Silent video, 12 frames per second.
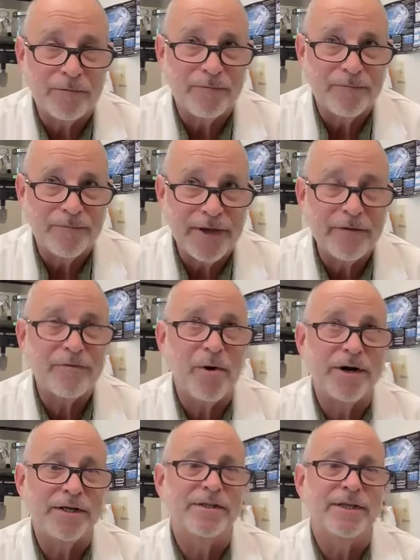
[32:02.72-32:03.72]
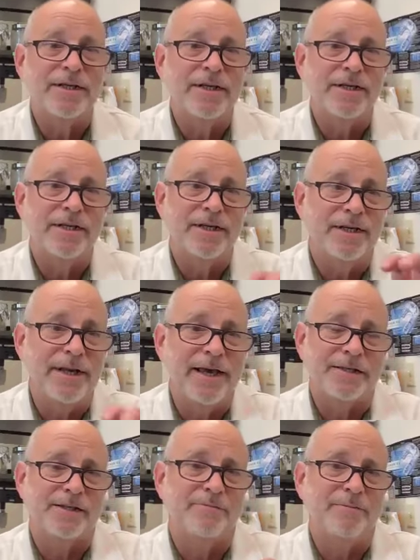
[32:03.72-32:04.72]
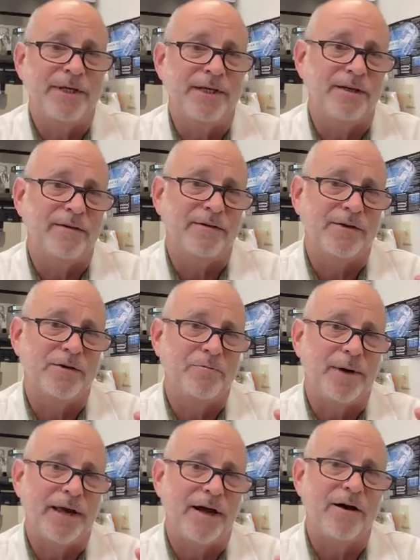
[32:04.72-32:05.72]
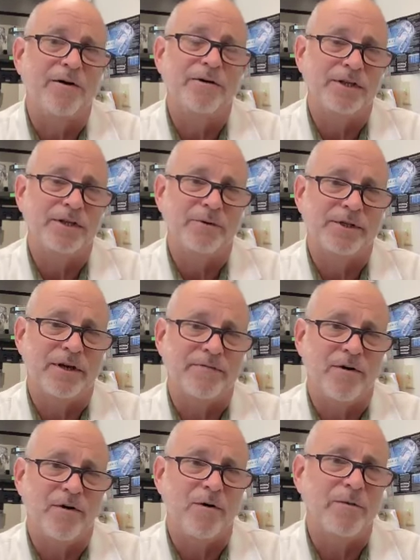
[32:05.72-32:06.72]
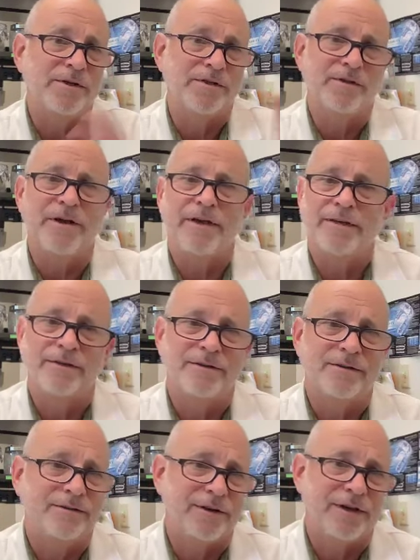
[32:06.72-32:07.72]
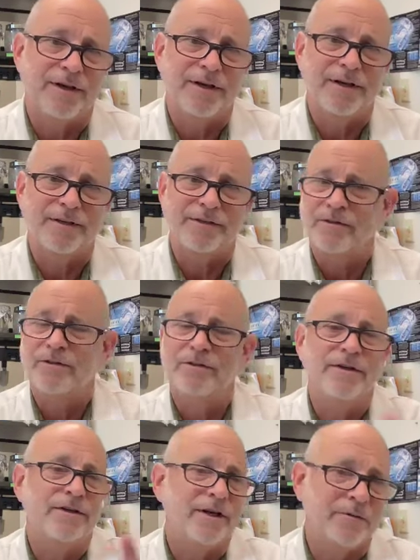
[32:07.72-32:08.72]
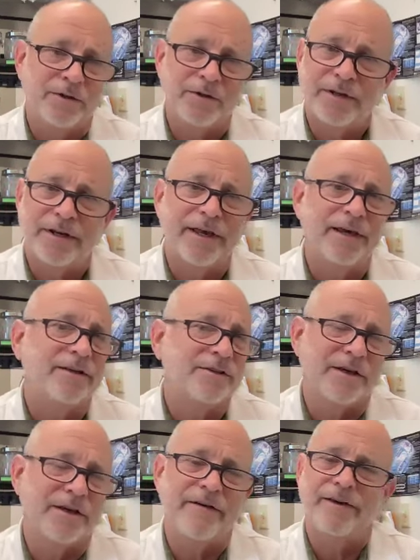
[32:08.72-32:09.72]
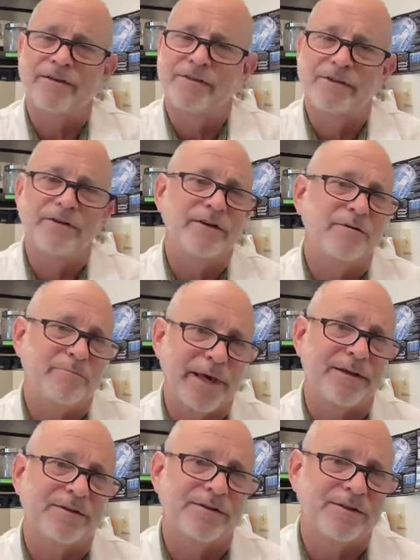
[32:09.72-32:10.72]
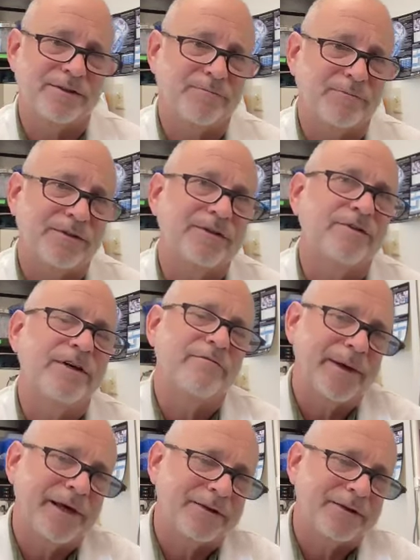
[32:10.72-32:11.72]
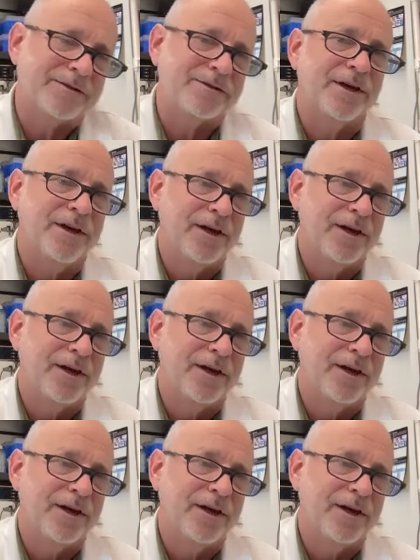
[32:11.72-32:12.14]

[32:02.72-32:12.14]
favorite part is that it connects me to biology, which I've always liked. As a little kid, I would look at ants. I've had a zillion pets, still have pets.